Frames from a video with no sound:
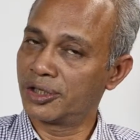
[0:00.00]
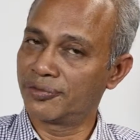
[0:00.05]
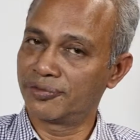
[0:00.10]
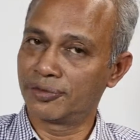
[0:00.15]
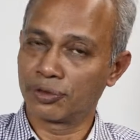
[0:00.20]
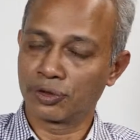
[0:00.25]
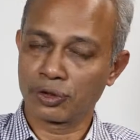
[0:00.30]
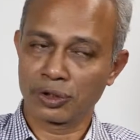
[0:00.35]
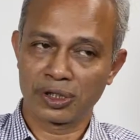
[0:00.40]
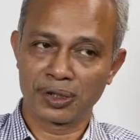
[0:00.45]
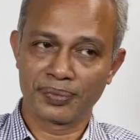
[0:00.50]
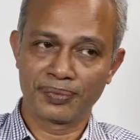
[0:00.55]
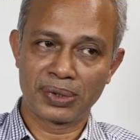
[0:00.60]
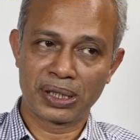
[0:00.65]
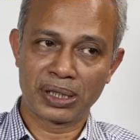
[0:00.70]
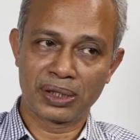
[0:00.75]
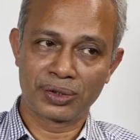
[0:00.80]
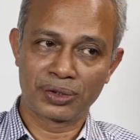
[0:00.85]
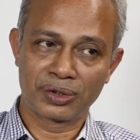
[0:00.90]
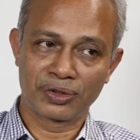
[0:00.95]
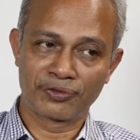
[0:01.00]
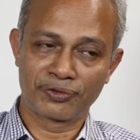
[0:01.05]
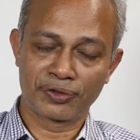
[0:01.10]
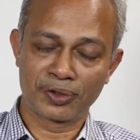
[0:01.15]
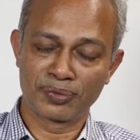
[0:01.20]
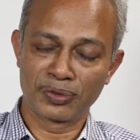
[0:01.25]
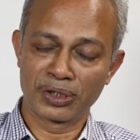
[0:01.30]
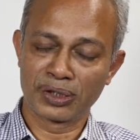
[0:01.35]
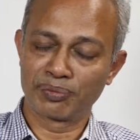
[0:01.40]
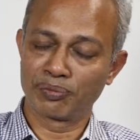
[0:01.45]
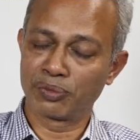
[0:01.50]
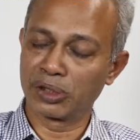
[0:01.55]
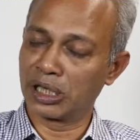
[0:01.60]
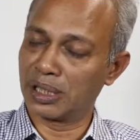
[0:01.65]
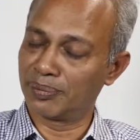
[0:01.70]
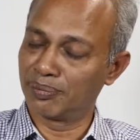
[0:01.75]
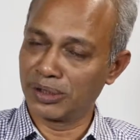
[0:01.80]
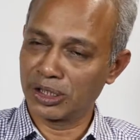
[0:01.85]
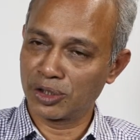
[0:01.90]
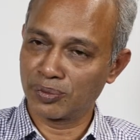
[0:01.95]
if you talk about from the
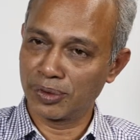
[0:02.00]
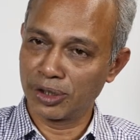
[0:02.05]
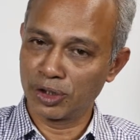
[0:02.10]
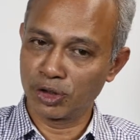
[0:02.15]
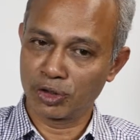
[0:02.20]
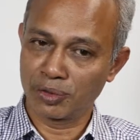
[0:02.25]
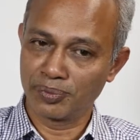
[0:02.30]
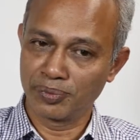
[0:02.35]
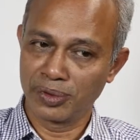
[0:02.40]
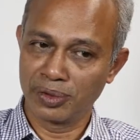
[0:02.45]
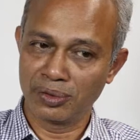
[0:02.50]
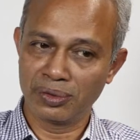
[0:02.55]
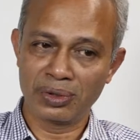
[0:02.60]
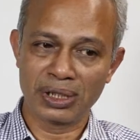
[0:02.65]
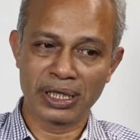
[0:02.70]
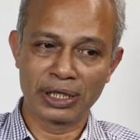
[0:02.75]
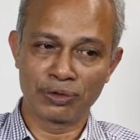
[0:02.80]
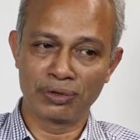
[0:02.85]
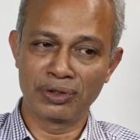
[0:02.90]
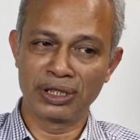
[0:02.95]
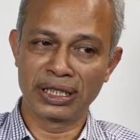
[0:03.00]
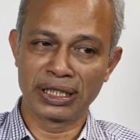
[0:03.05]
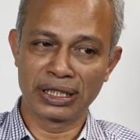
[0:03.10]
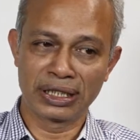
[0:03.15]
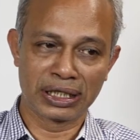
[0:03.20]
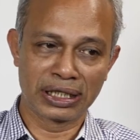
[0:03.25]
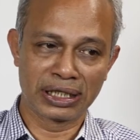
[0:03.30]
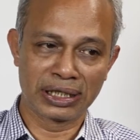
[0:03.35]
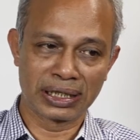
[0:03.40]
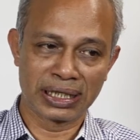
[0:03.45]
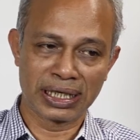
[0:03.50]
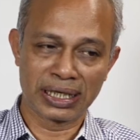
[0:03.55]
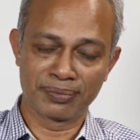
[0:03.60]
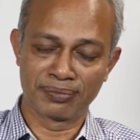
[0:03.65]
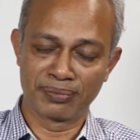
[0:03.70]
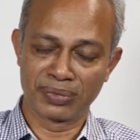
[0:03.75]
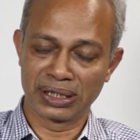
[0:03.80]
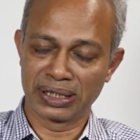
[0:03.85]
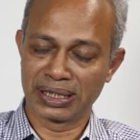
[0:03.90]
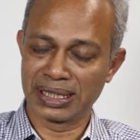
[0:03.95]
government's point of view, I don't think that the
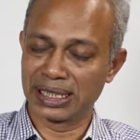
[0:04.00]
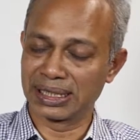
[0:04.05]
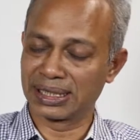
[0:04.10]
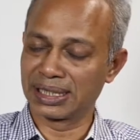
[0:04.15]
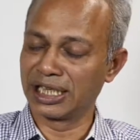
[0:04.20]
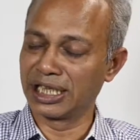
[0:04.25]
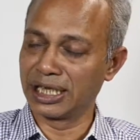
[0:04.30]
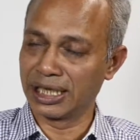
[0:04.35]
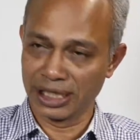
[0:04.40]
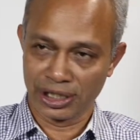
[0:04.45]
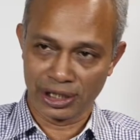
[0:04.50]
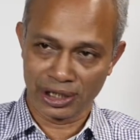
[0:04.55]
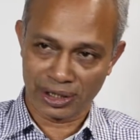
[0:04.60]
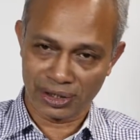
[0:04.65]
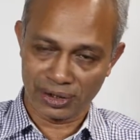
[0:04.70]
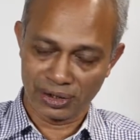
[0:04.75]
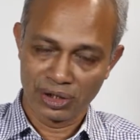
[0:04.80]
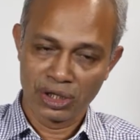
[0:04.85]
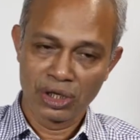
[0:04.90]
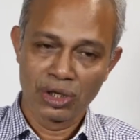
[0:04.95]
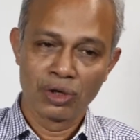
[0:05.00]
government has any headache,